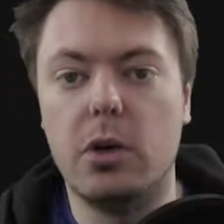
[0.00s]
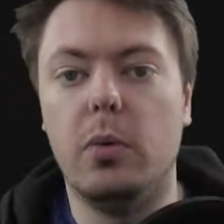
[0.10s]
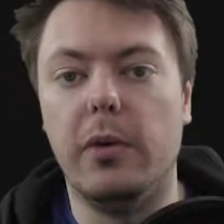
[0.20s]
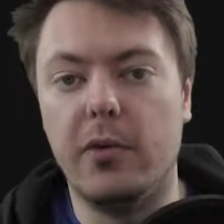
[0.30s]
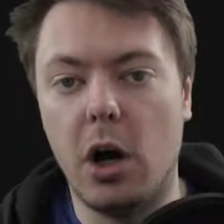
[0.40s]

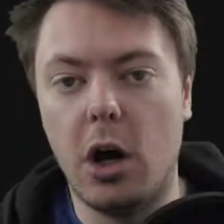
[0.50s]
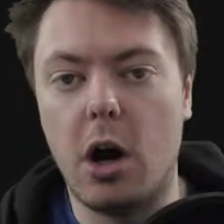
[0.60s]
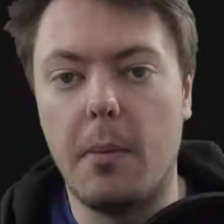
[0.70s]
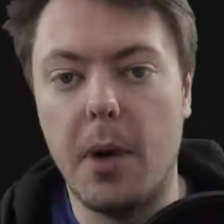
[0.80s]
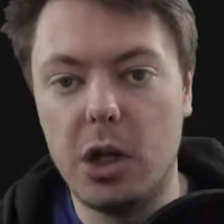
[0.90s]
We've got
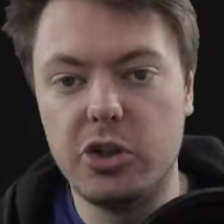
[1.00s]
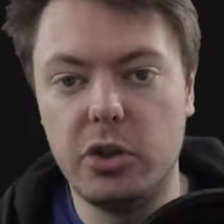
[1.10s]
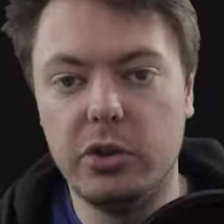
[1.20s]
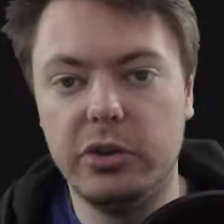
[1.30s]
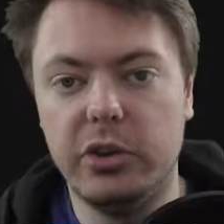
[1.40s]
our
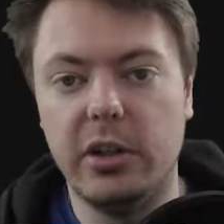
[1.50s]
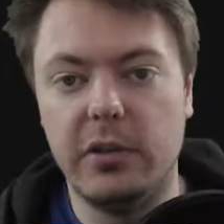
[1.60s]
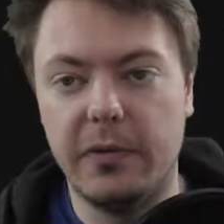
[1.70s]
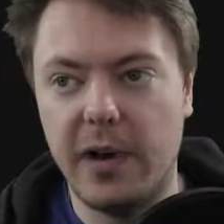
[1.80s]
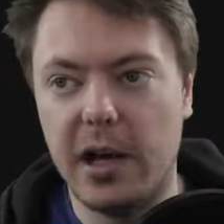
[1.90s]
modules
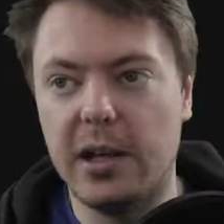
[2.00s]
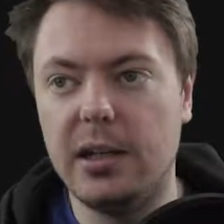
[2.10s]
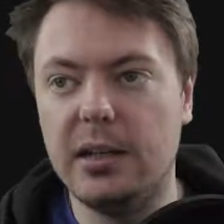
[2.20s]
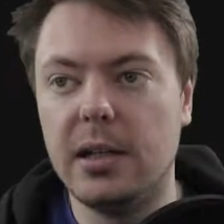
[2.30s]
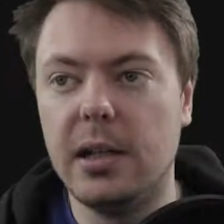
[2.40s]
defined